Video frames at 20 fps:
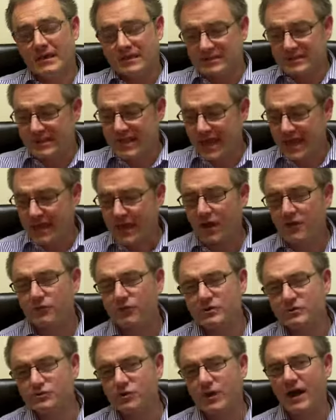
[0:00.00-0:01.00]
So there you go. I thought
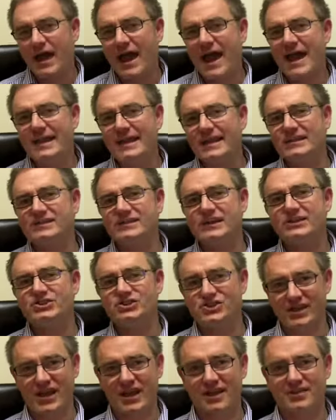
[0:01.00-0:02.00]
it was quite handy to
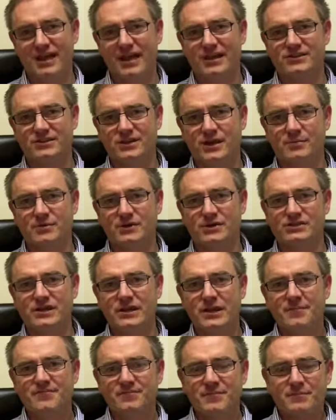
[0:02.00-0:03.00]
share that tonight, because
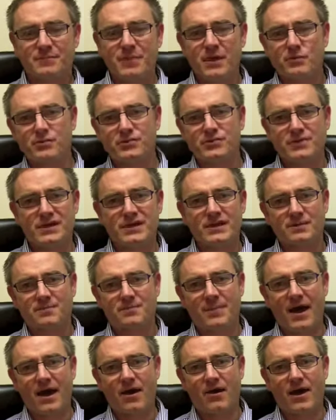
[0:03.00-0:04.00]
people think
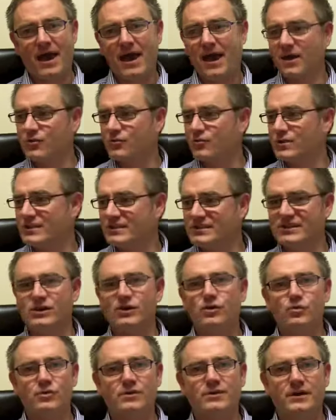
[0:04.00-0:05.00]
about how do we
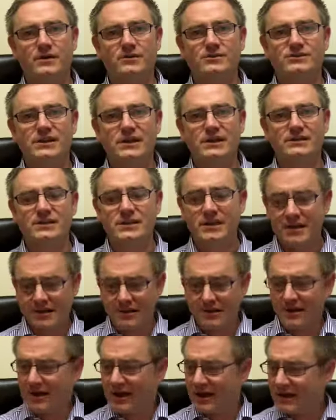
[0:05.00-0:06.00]
deal with those things.
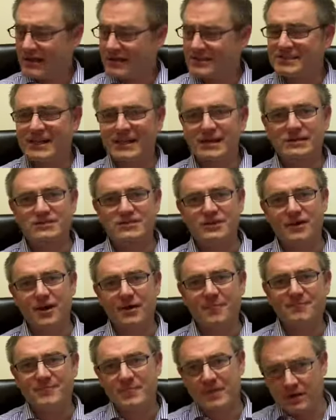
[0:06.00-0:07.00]
Look, this is how you do
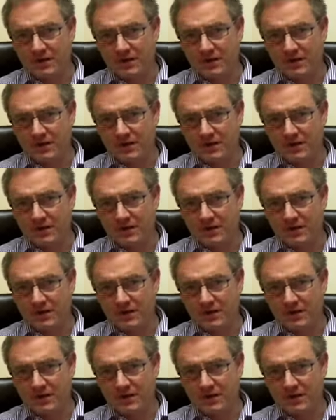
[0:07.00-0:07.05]
it.